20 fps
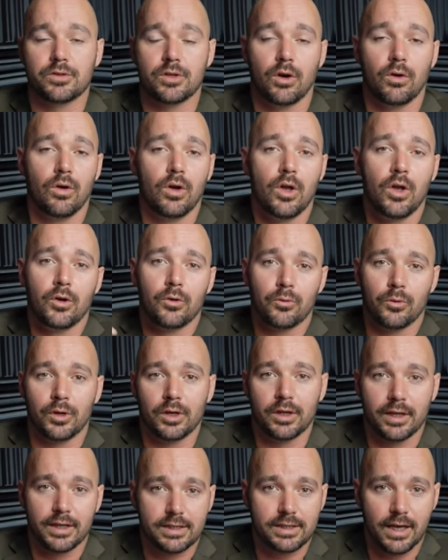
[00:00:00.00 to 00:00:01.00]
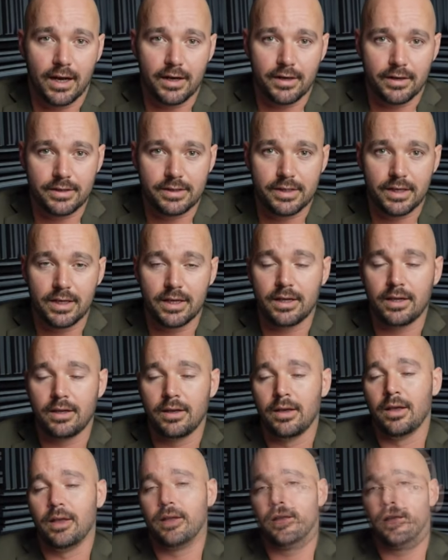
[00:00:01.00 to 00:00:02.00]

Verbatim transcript: So really excited to see.